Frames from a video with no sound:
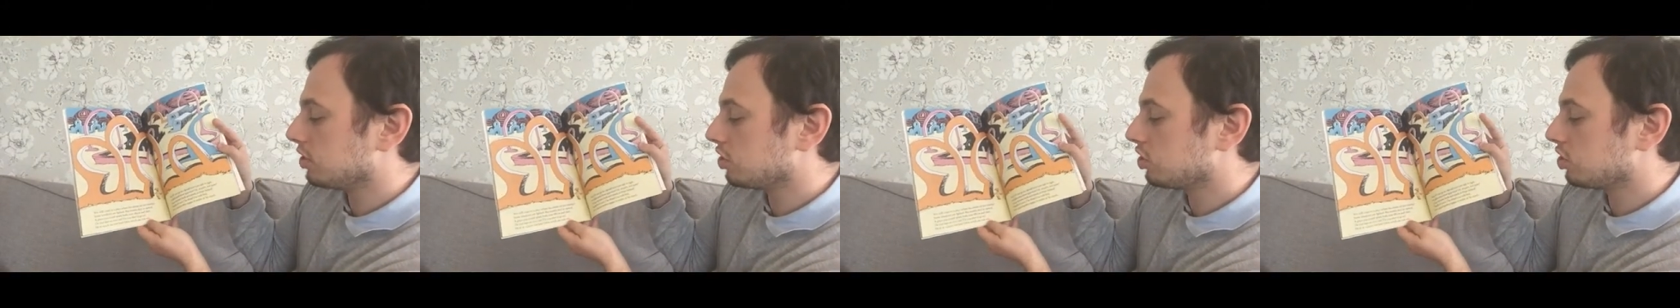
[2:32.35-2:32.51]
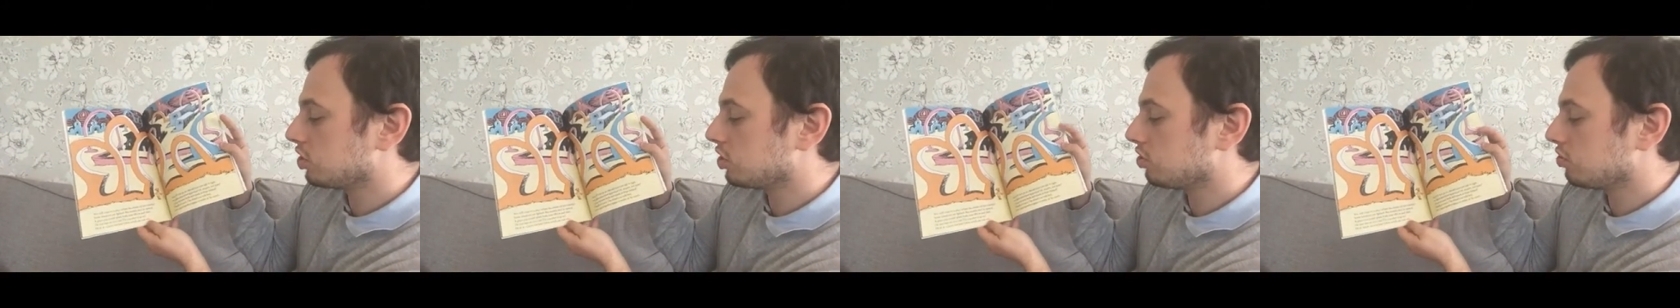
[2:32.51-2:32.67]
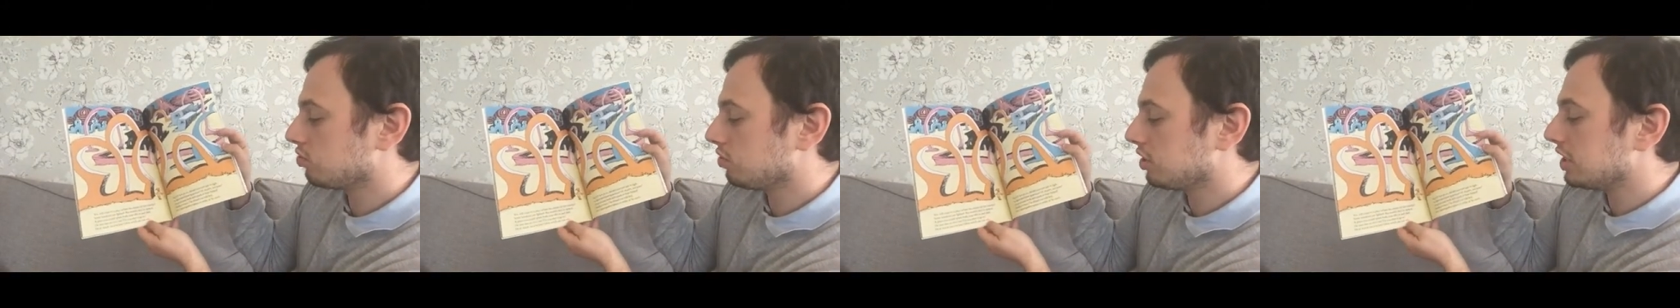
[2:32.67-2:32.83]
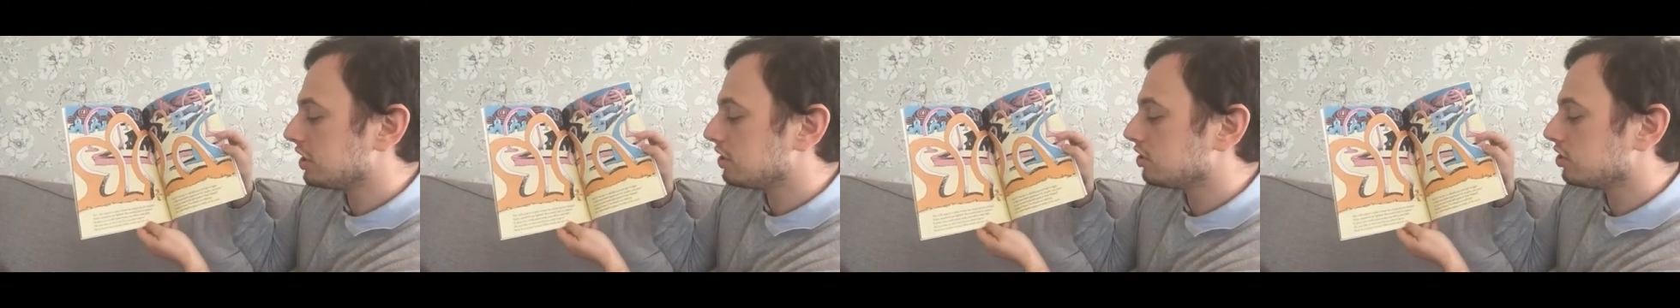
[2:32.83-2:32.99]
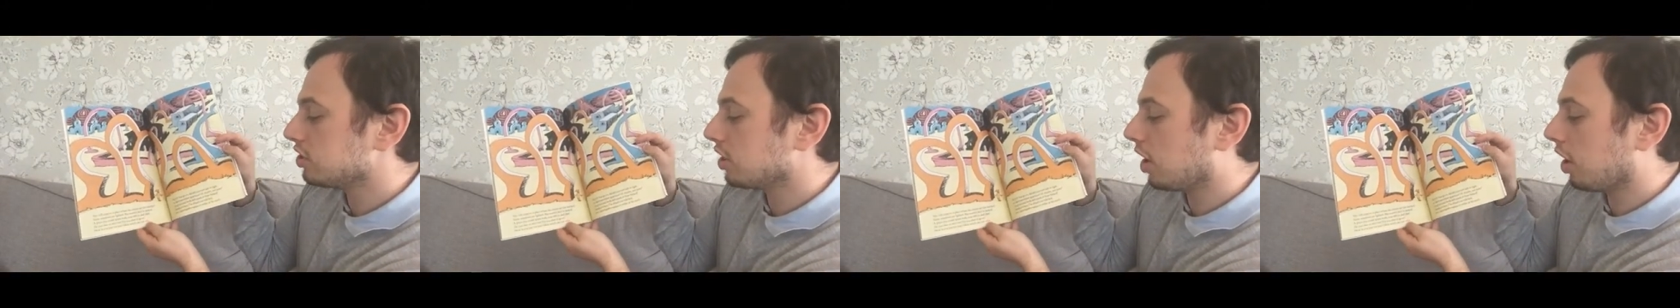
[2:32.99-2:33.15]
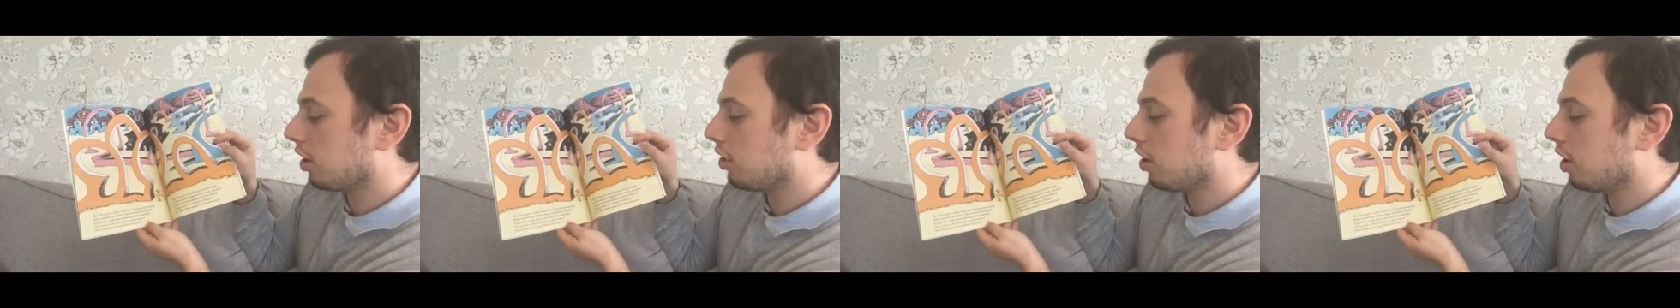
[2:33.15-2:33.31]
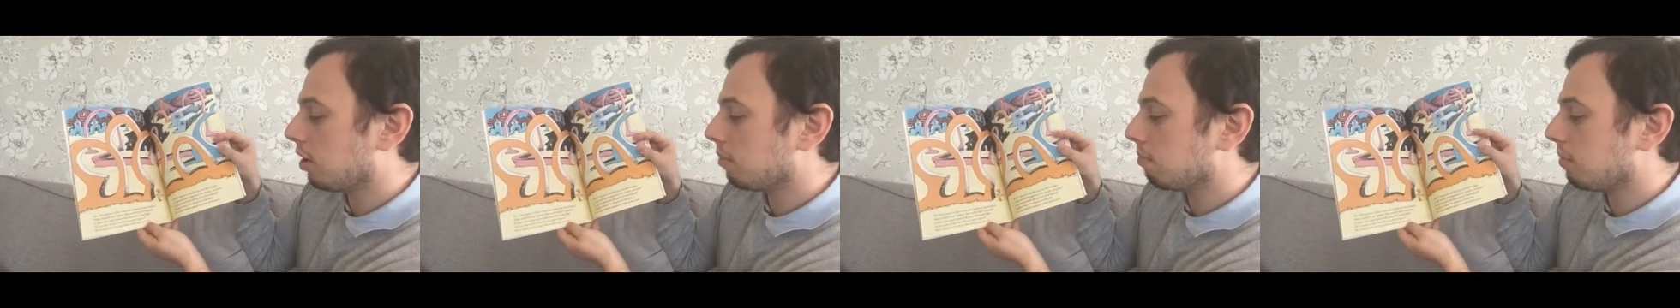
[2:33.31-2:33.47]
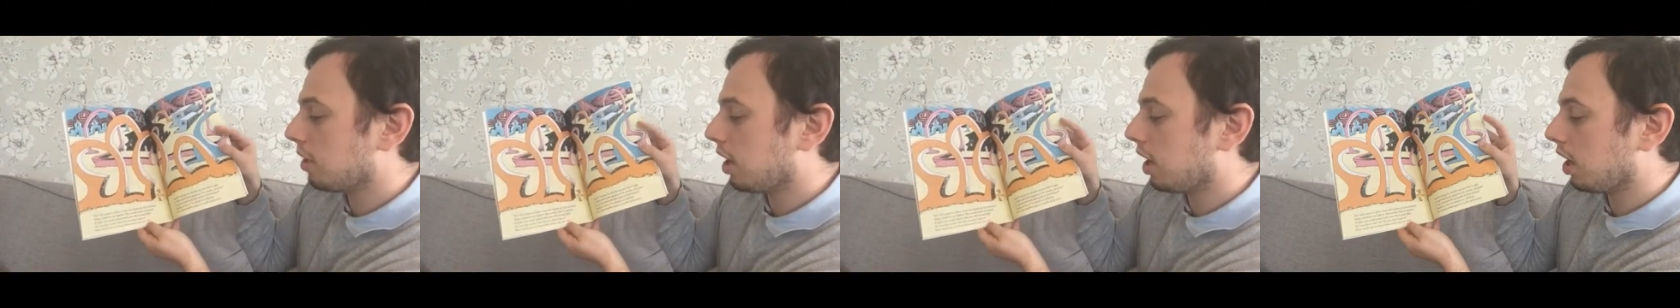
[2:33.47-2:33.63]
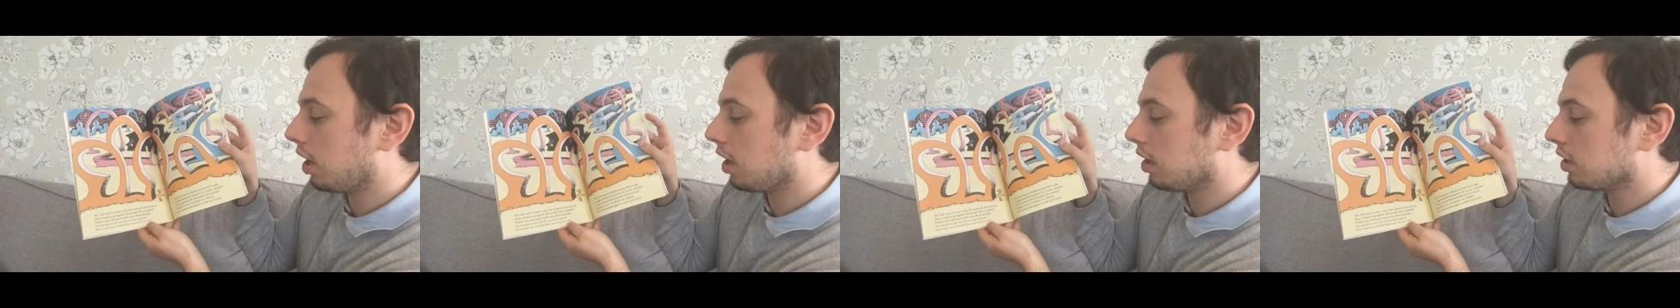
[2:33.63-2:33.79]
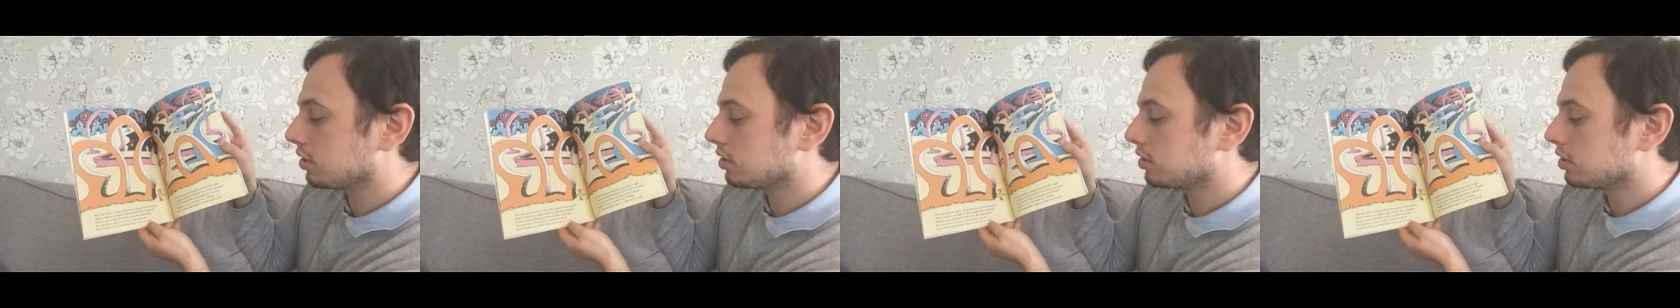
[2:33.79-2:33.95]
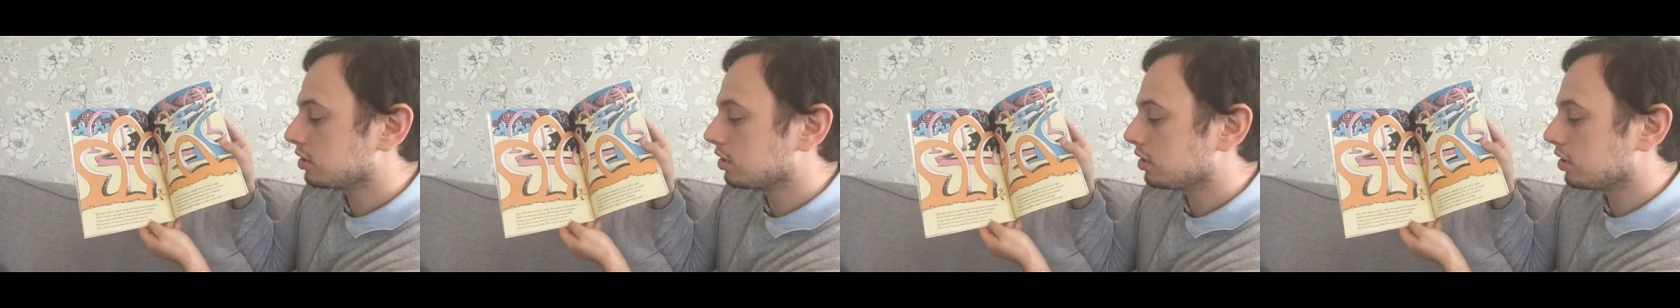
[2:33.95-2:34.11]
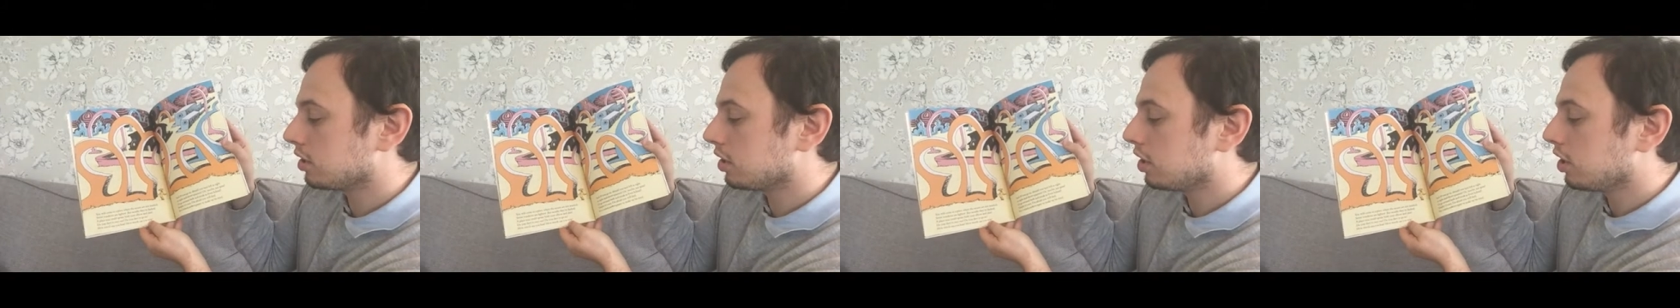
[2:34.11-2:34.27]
streets are not marked.